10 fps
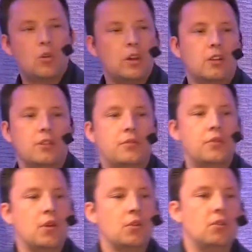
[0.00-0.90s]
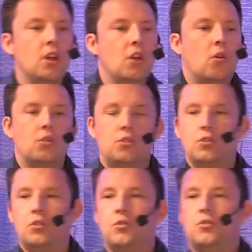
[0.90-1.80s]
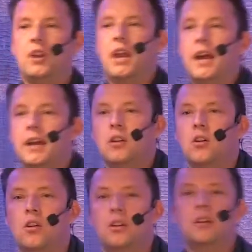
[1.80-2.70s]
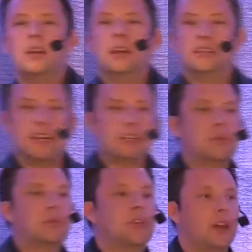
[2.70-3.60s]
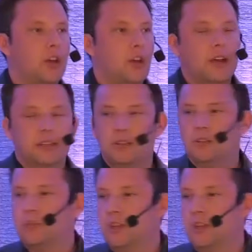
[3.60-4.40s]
calling on the phone, or do you rely on salespeople that go out and do